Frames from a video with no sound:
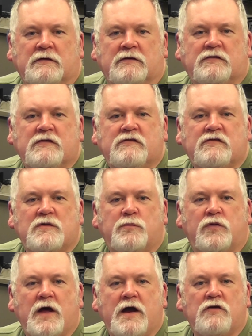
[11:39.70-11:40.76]
Since the
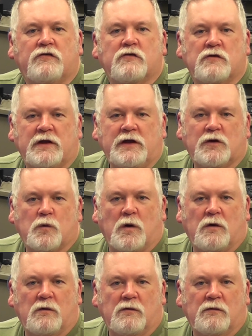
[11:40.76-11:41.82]
players are
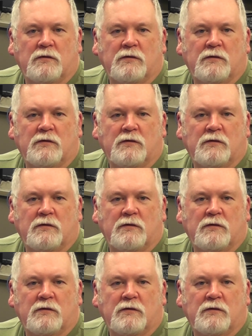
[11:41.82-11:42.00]
equal,